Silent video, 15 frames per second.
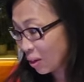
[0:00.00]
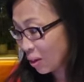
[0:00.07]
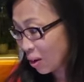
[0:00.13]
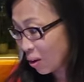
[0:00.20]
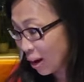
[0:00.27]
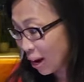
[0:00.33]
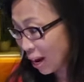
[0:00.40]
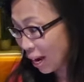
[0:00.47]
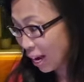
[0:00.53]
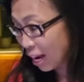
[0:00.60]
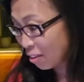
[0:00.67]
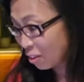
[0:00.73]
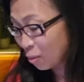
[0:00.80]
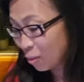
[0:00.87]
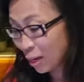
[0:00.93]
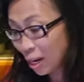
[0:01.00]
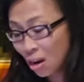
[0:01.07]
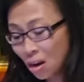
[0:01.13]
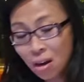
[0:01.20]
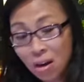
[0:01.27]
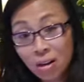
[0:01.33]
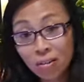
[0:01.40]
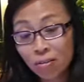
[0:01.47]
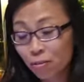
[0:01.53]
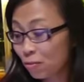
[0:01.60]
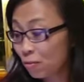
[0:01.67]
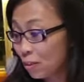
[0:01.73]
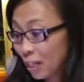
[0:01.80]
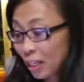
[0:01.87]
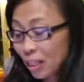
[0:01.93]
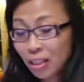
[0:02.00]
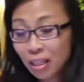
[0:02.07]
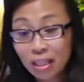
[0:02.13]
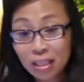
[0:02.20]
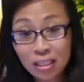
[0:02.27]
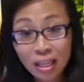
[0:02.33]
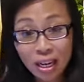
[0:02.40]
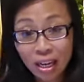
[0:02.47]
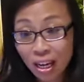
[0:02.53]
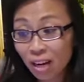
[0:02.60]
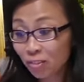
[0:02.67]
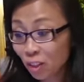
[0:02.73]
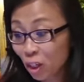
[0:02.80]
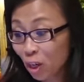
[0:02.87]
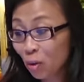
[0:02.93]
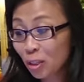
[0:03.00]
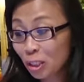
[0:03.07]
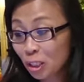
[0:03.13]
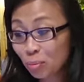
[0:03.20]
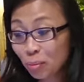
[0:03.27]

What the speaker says: Oh, hi, everyone. Funny thing is, I have to go into